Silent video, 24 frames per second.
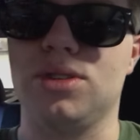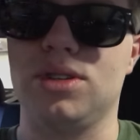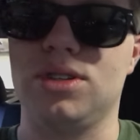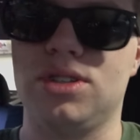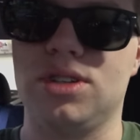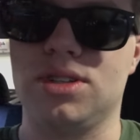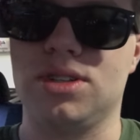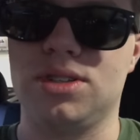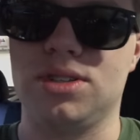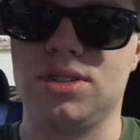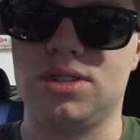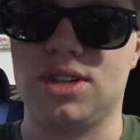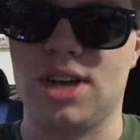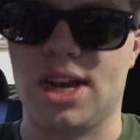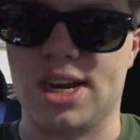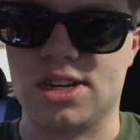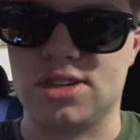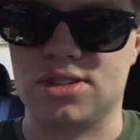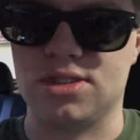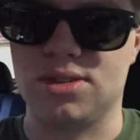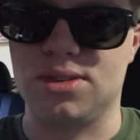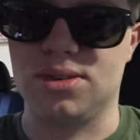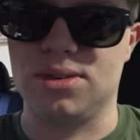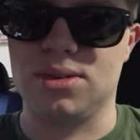just
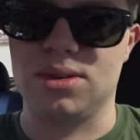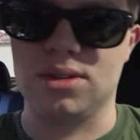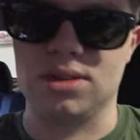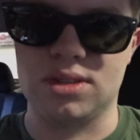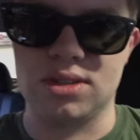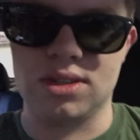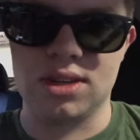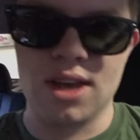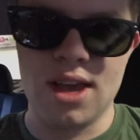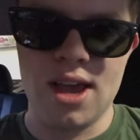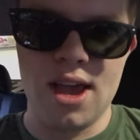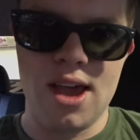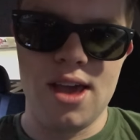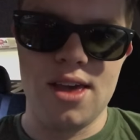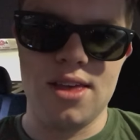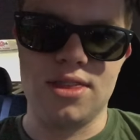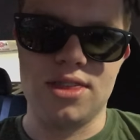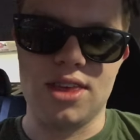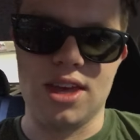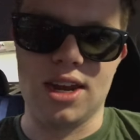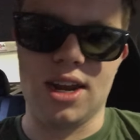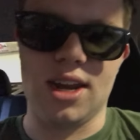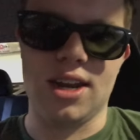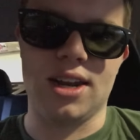sectionals.
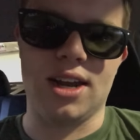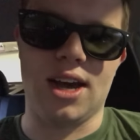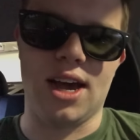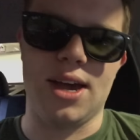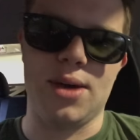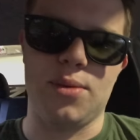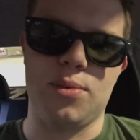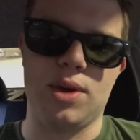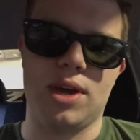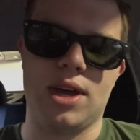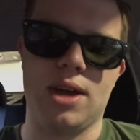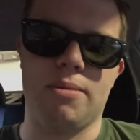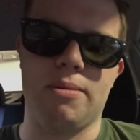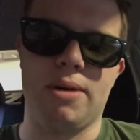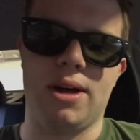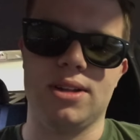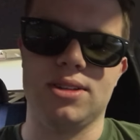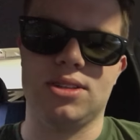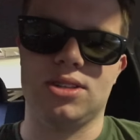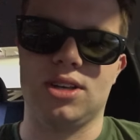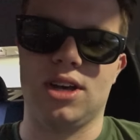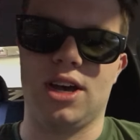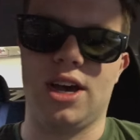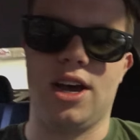Then at night we come
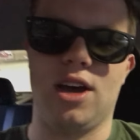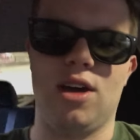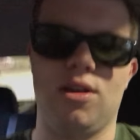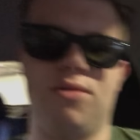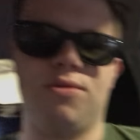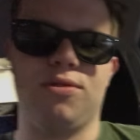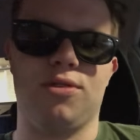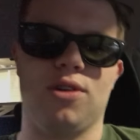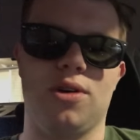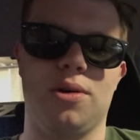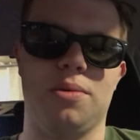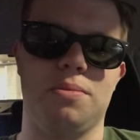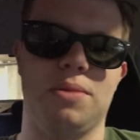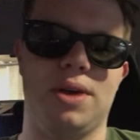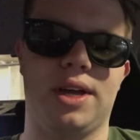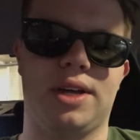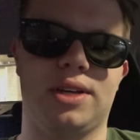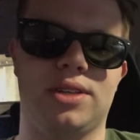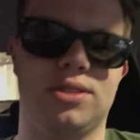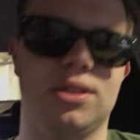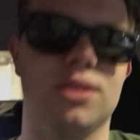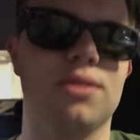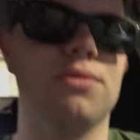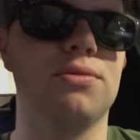outside for a
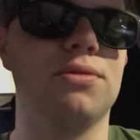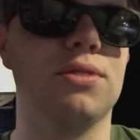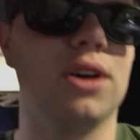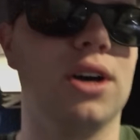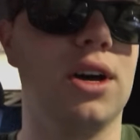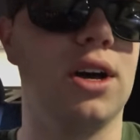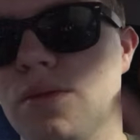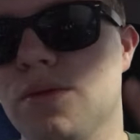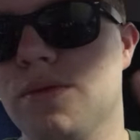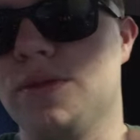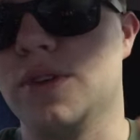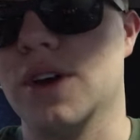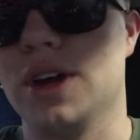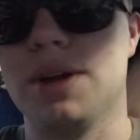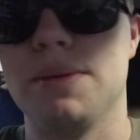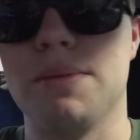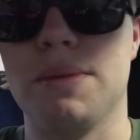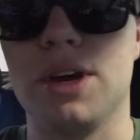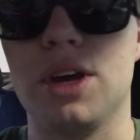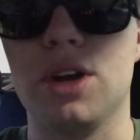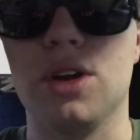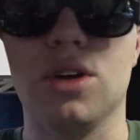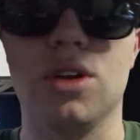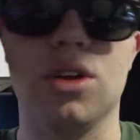mix of uh,
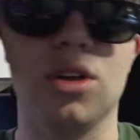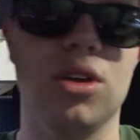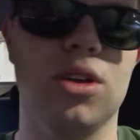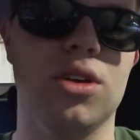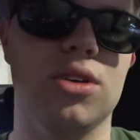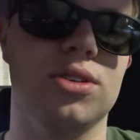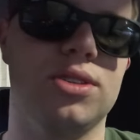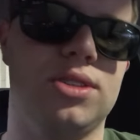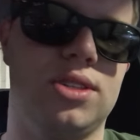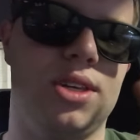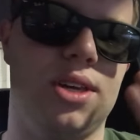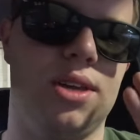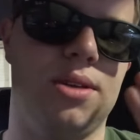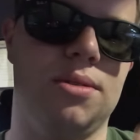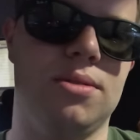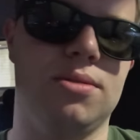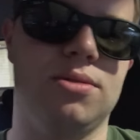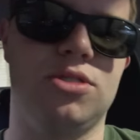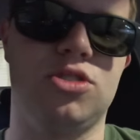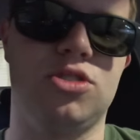fundamentals and